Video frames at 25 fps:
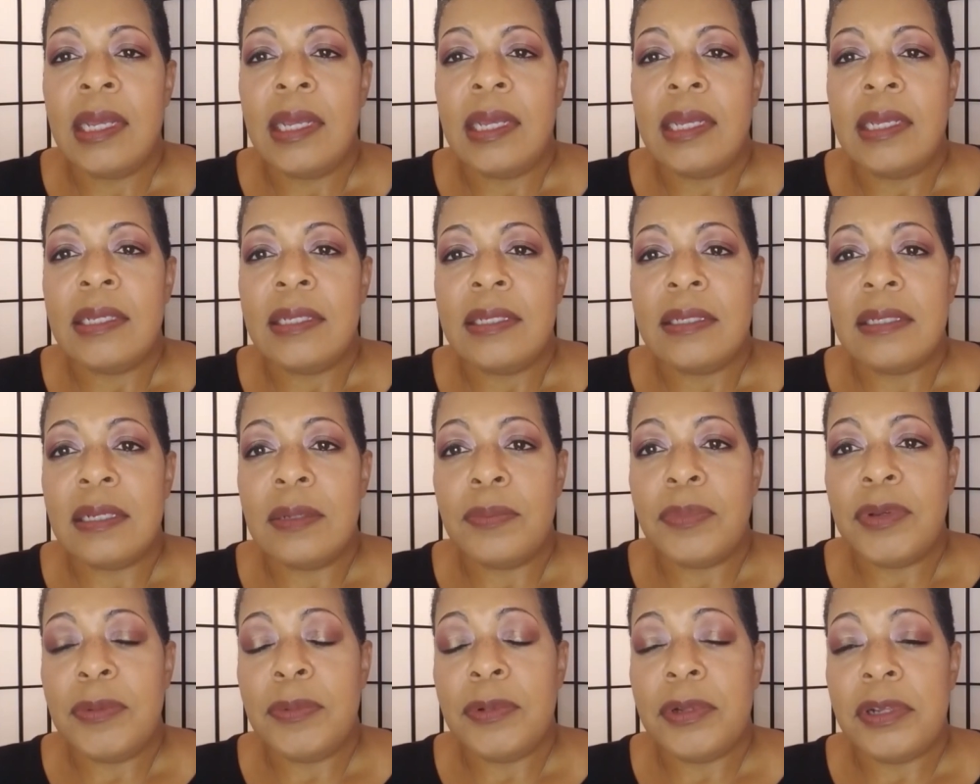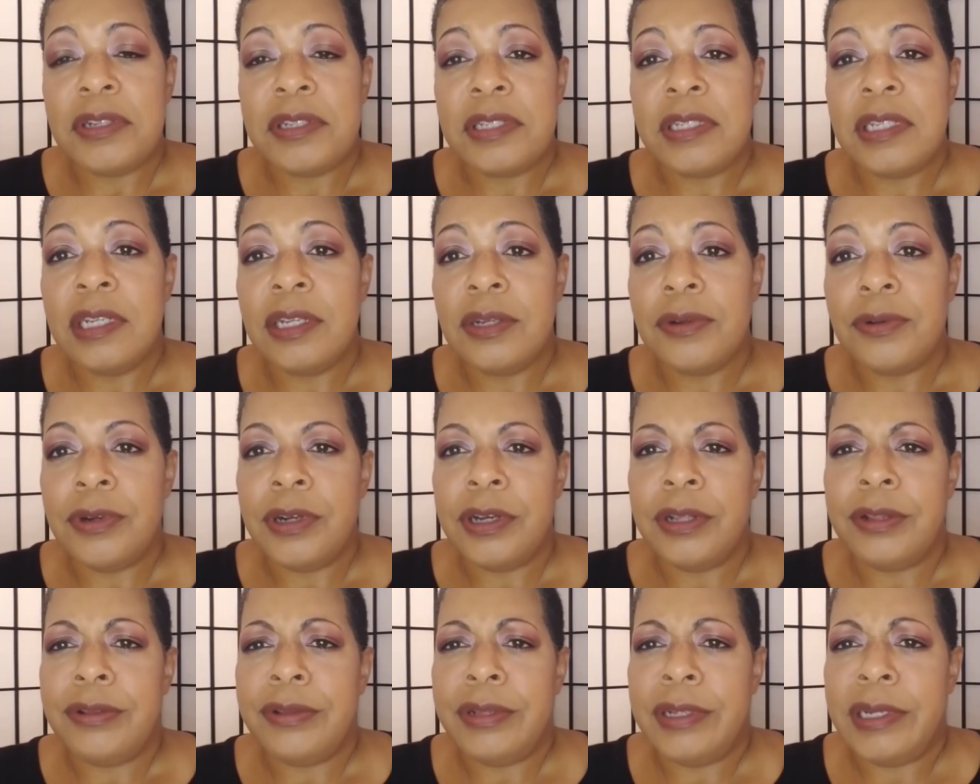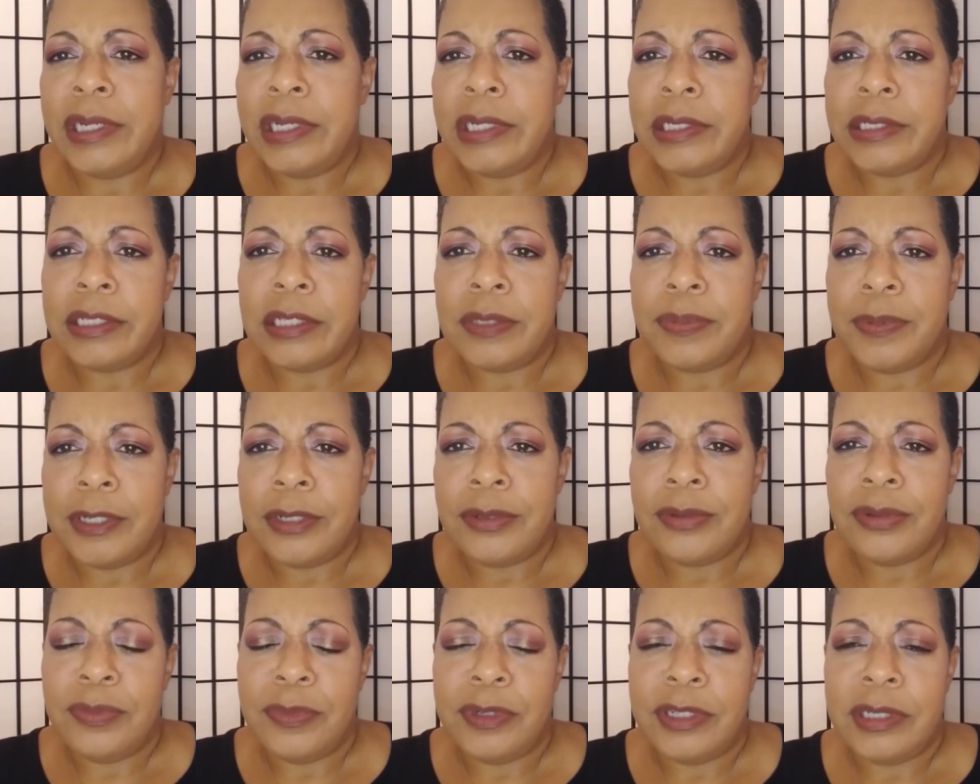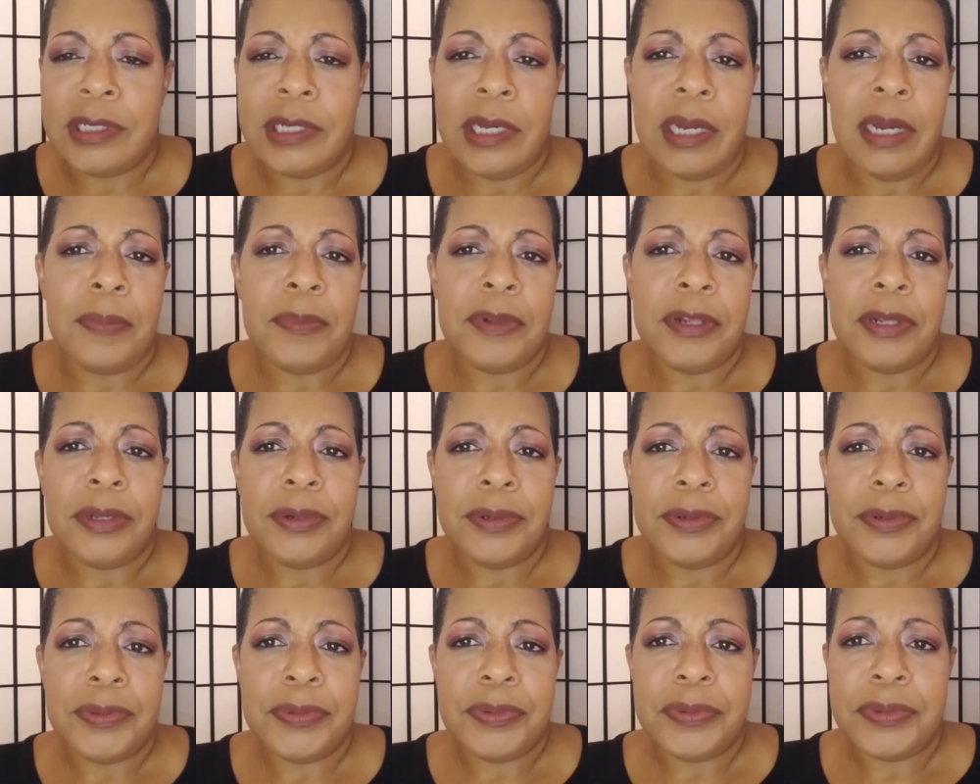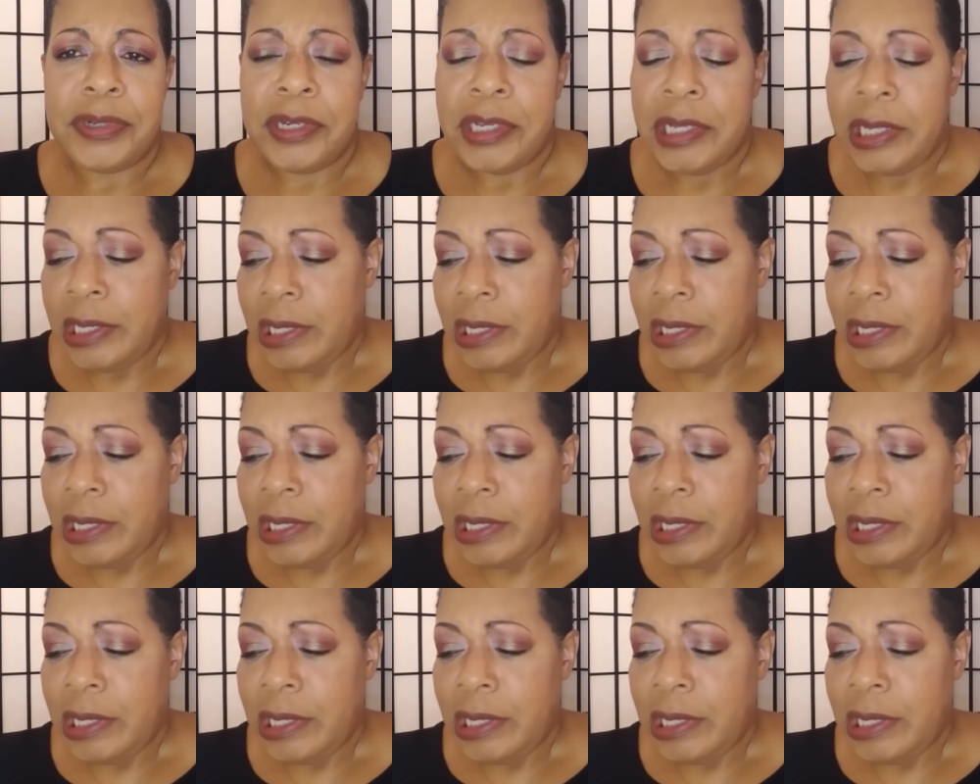some people are single, other than they just spend too much time alone.